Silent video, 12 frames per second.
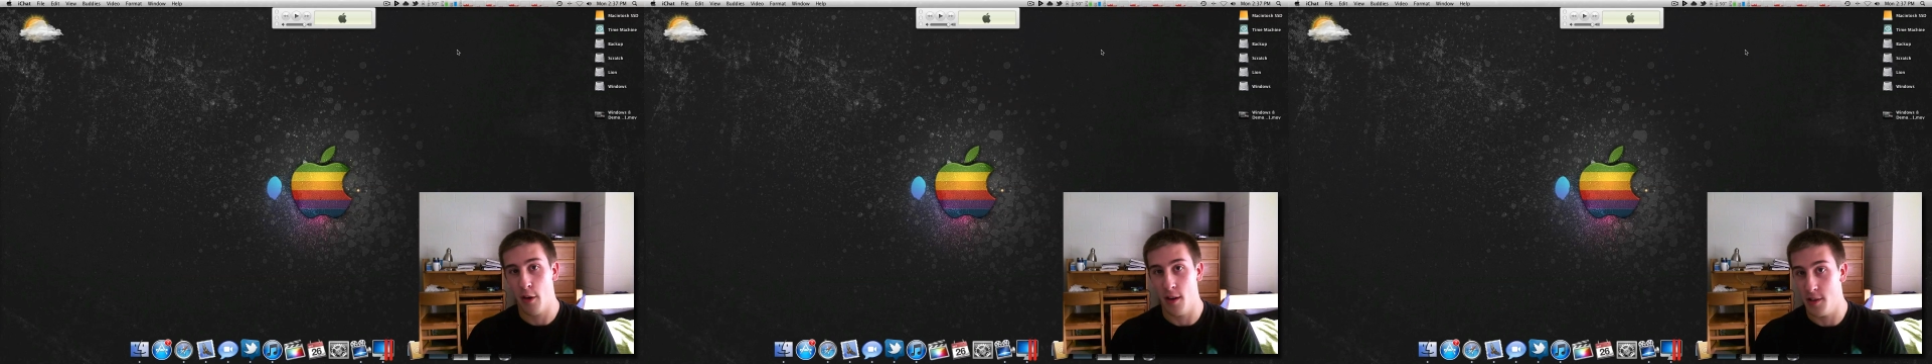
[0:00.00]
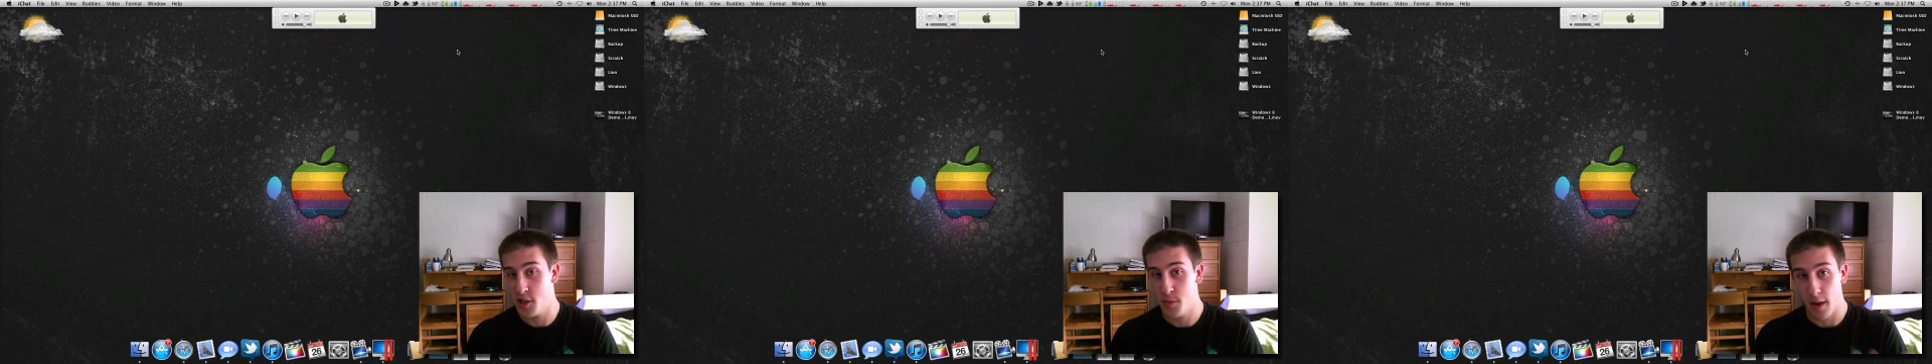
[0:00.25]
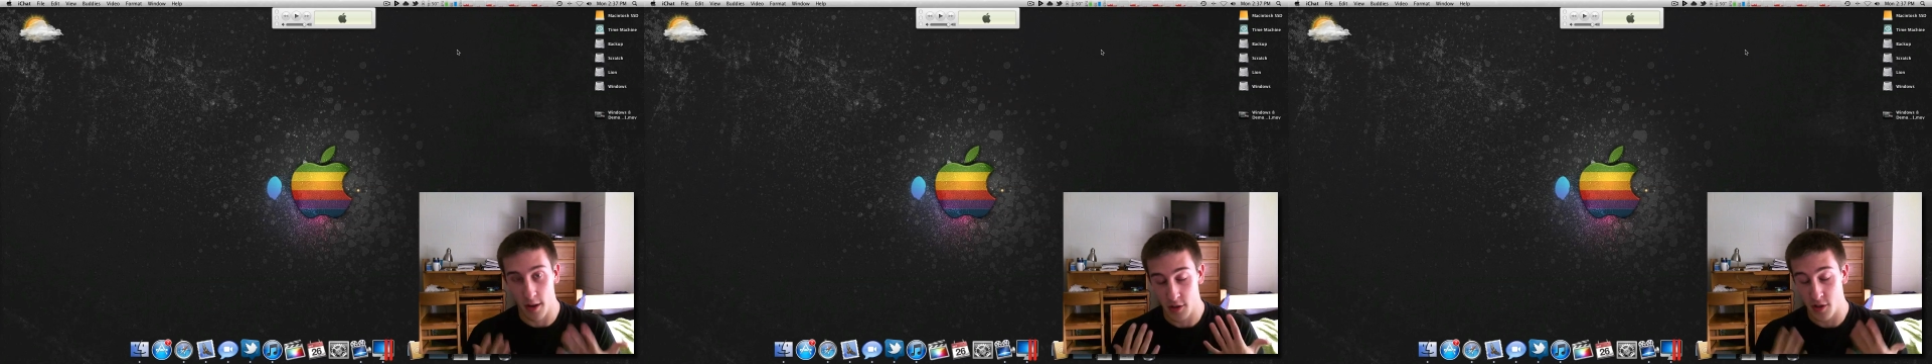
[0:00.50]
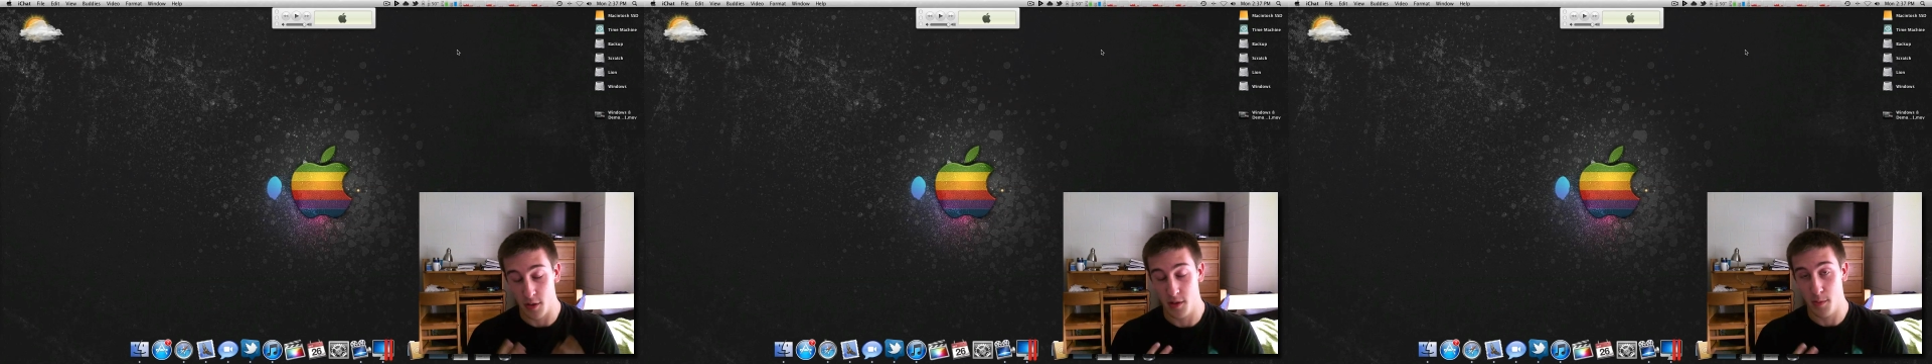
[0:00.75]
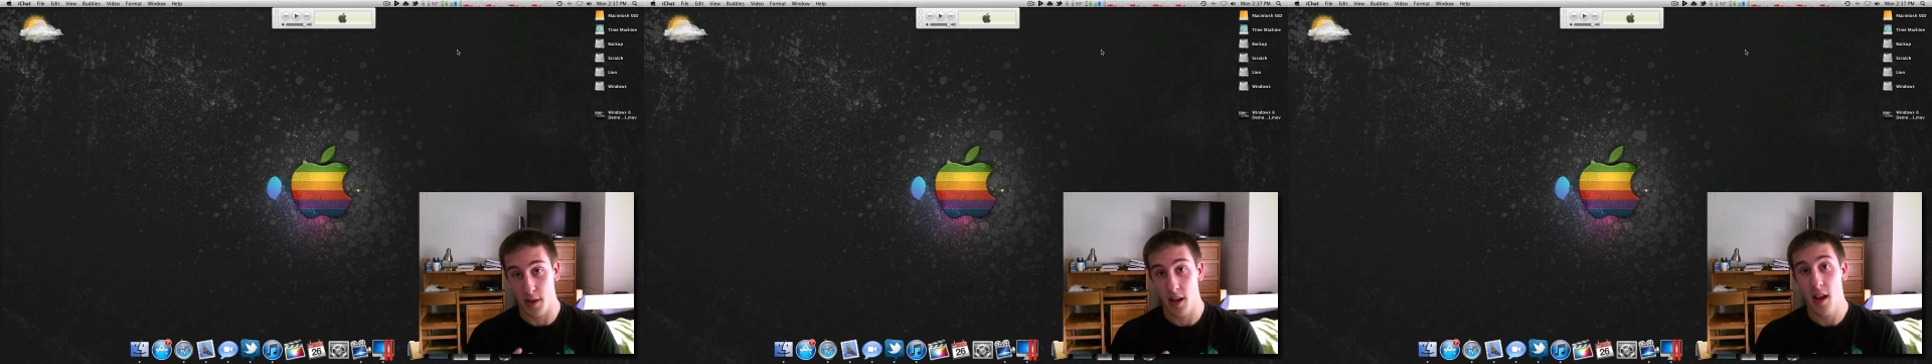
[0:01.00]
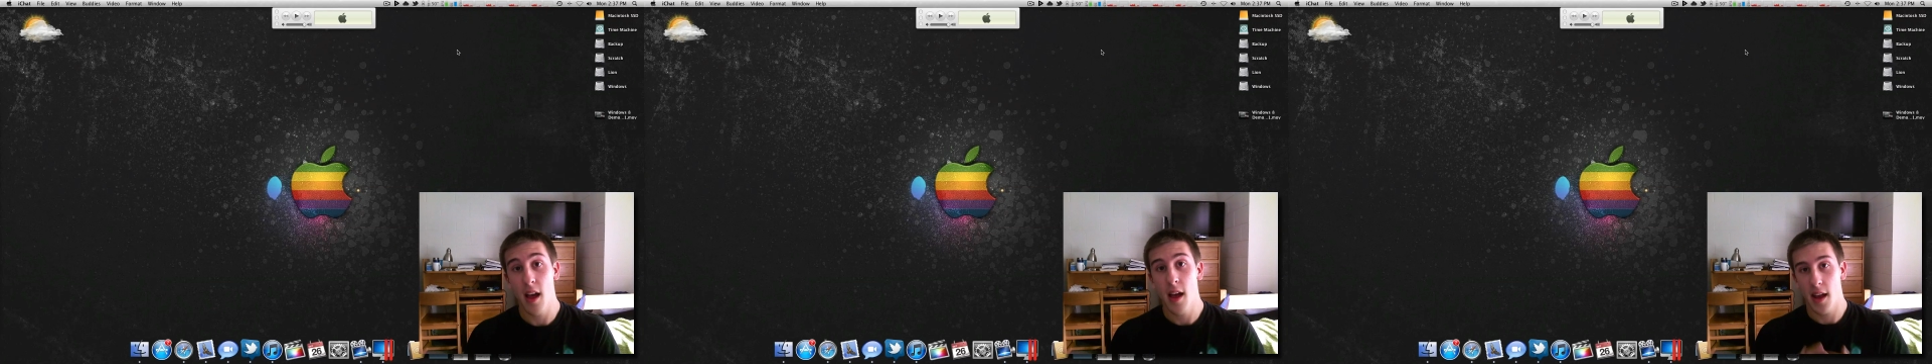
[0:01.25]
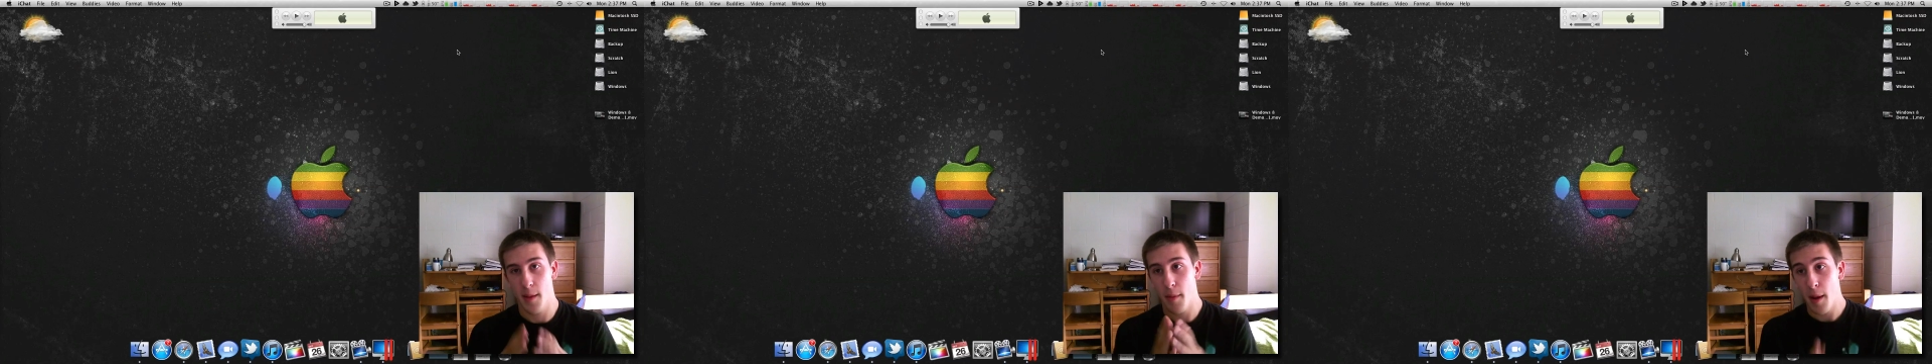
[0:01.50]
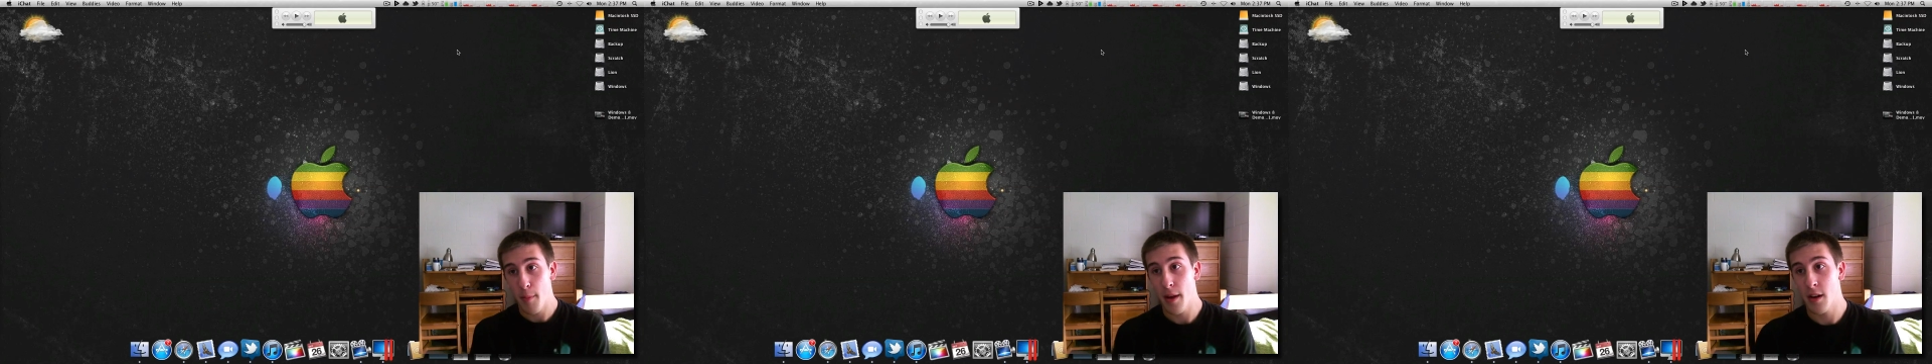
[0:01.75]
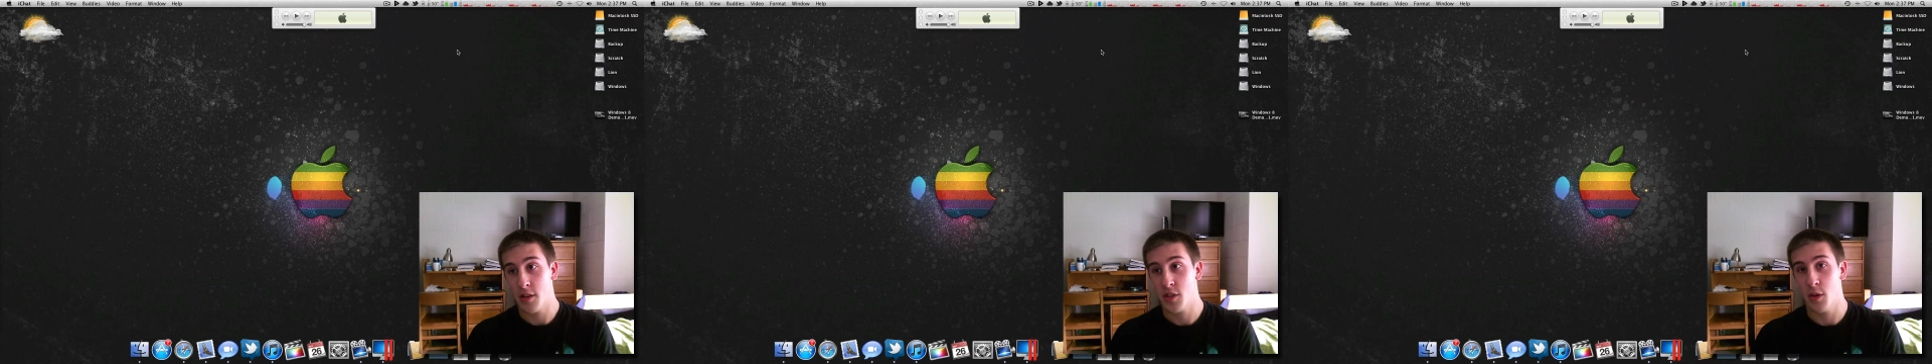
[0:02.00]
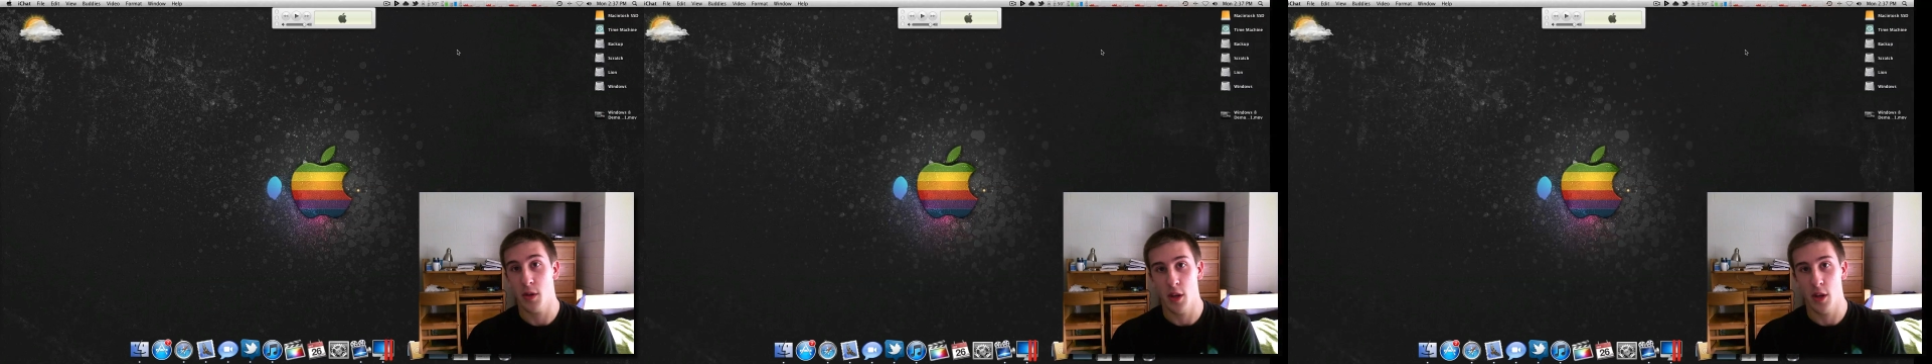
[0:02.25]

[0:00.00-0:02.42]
It just better suits me. It might better suit